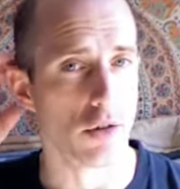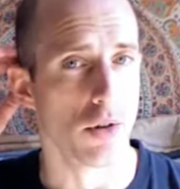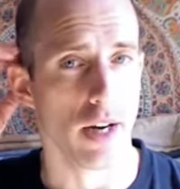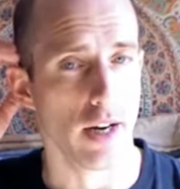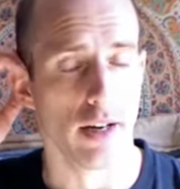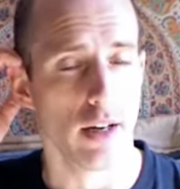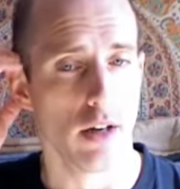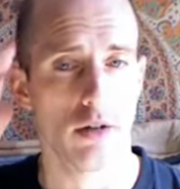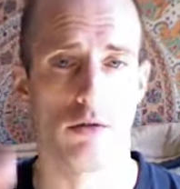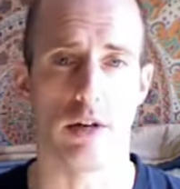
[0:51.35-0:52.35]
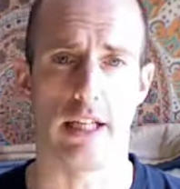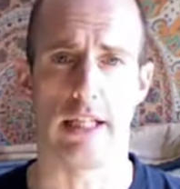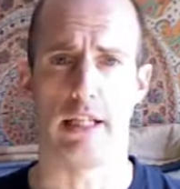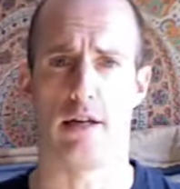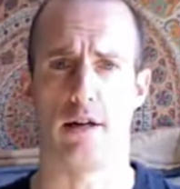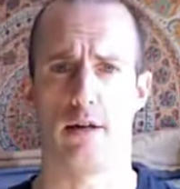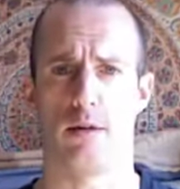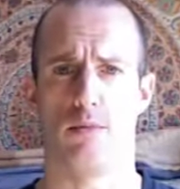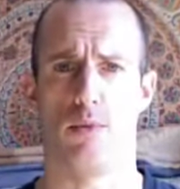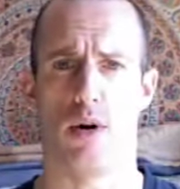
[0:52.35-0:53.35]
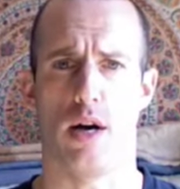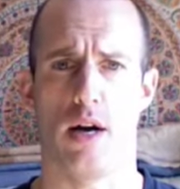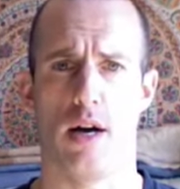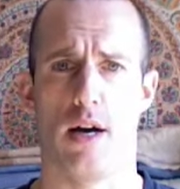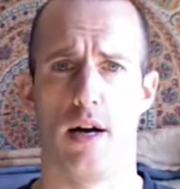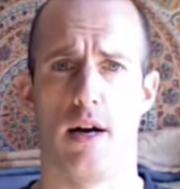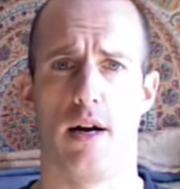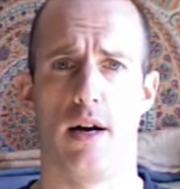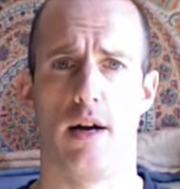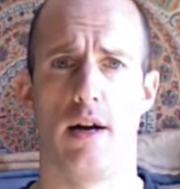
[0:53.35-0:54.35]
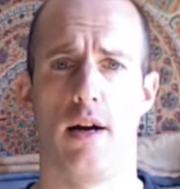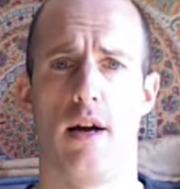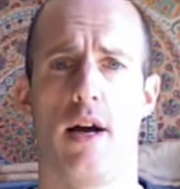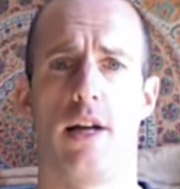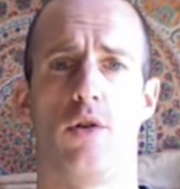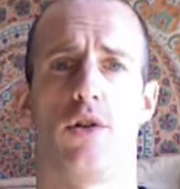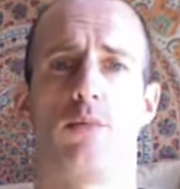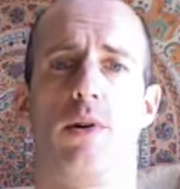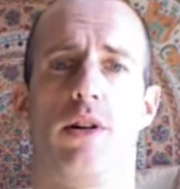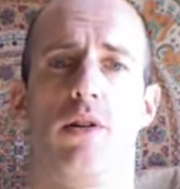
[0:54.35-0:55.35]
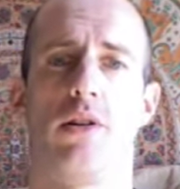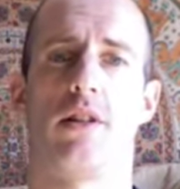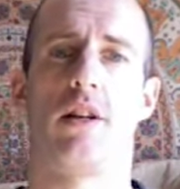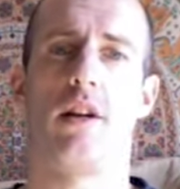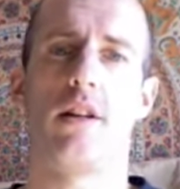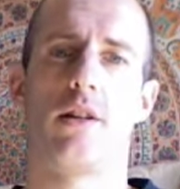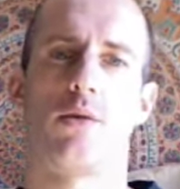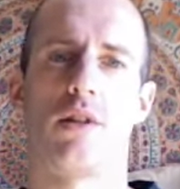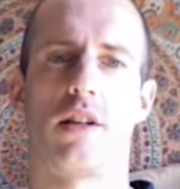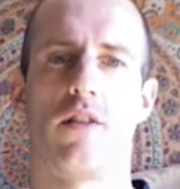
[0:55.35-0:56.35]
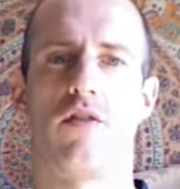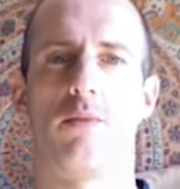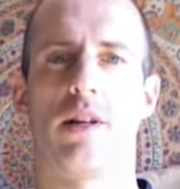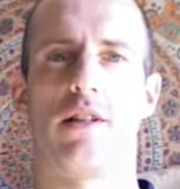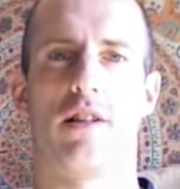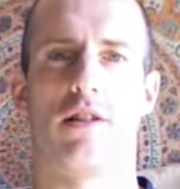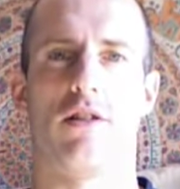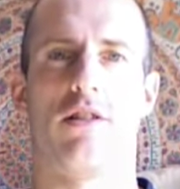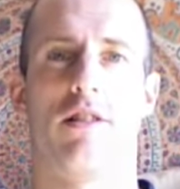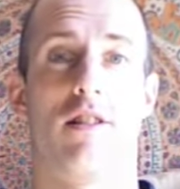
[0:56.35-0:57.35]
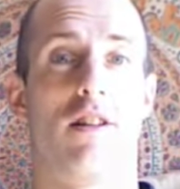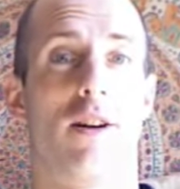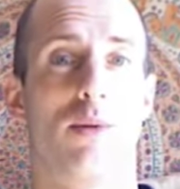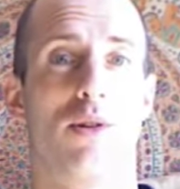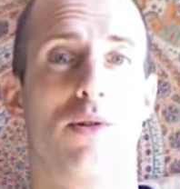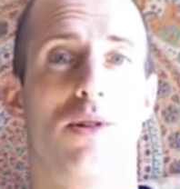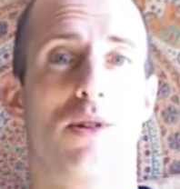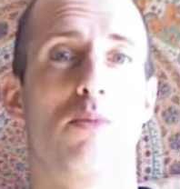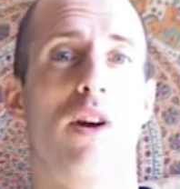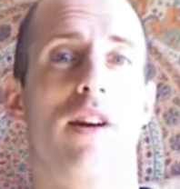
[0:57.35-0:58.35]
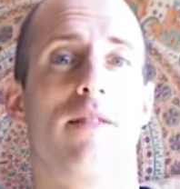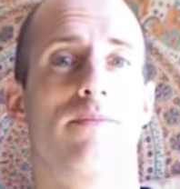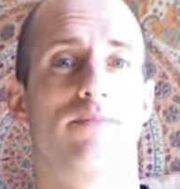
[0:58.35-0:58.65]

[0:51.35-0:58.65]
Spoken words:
Tran right here. Wow. And you also might notice this was a gift from my sister. I'm huge in Japan.